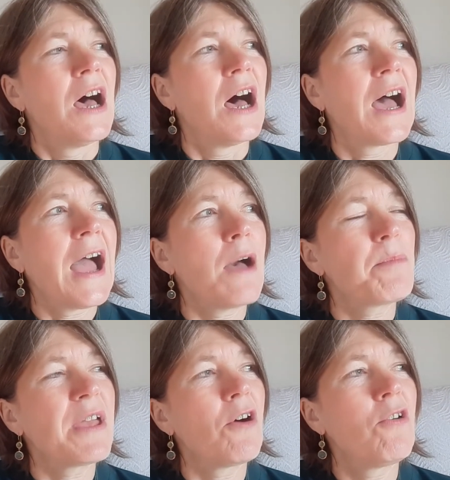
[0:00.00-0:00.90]
a
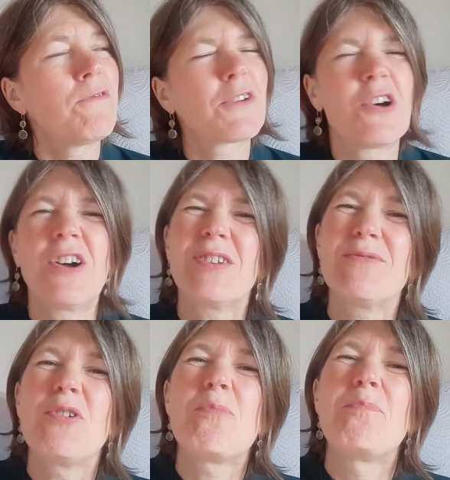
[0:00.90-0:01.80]
habit of kind of
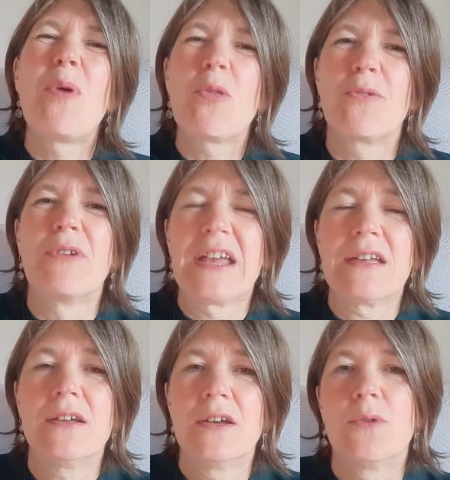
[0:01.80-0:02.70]
not
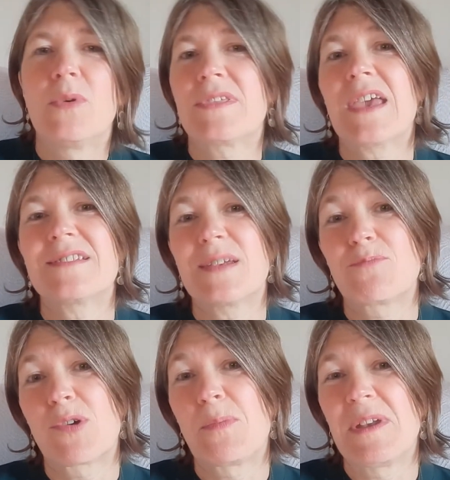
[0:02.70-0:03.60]
bothering with getting
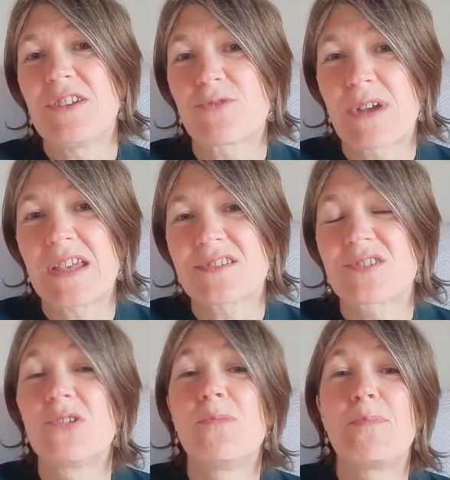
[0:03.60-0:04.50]
properly dressed,
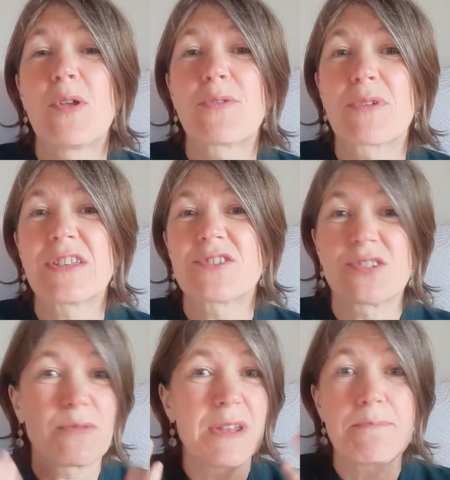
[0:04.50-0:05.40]
not bothering to
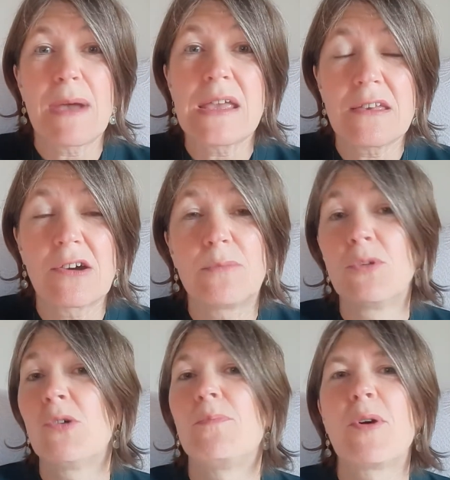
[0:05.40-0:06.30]
do any makeup,
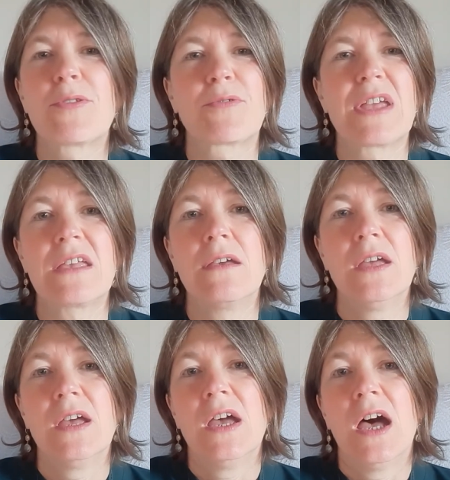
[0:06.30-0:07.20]
not bothering
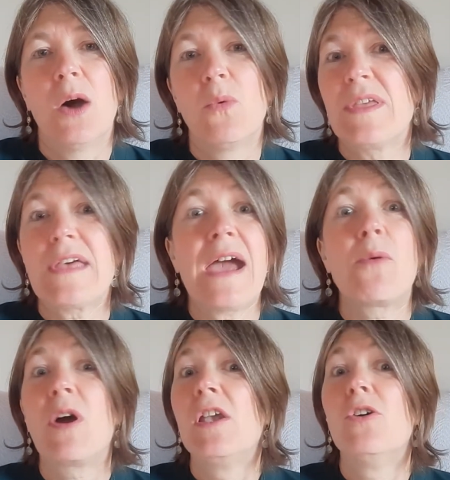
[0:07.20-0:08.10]
with how
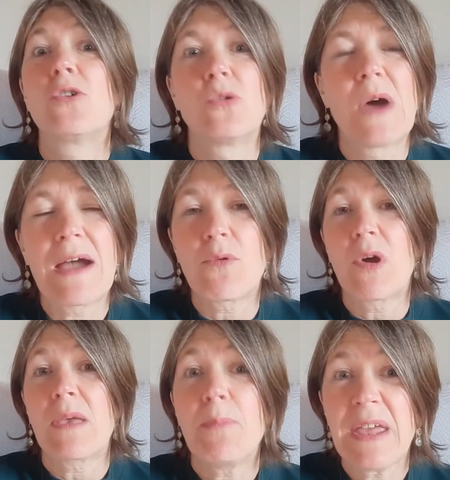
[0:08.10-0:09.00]
I look or how I
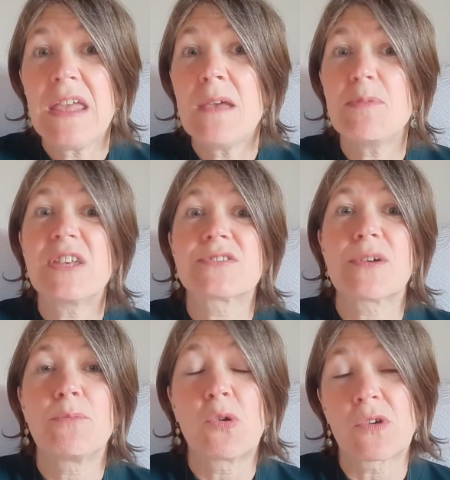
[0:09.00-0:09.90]
appear, because
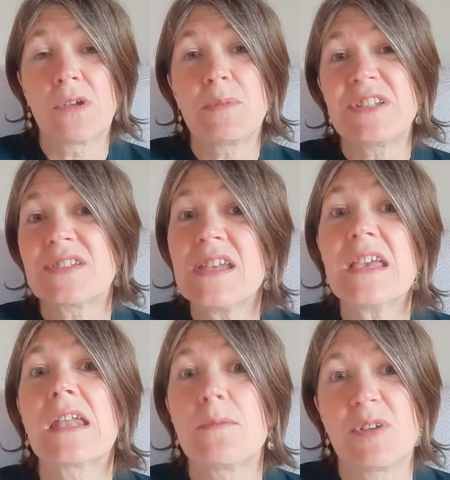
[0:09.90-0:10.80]
I'm not going to be seeing
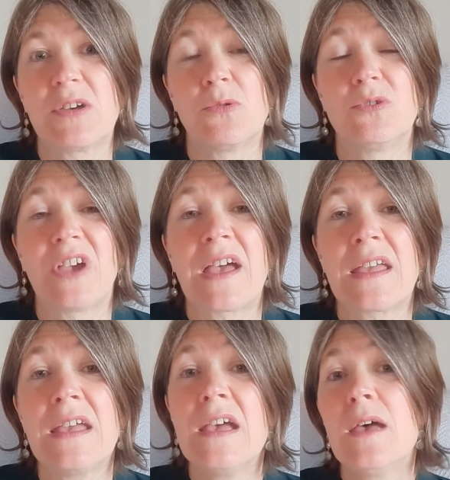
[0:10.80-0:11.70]
anybody all
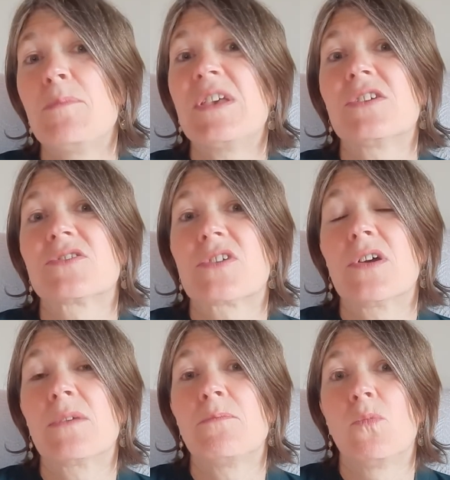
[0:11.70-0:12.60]
day because
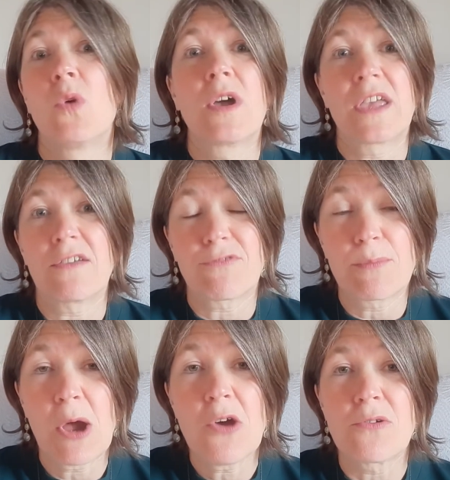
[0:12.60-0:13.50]
I'm working from
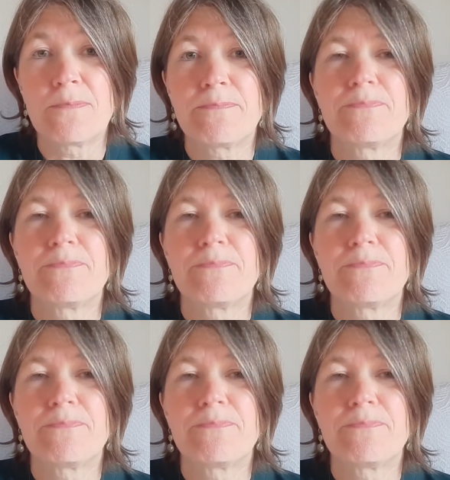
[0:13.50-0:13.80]
home.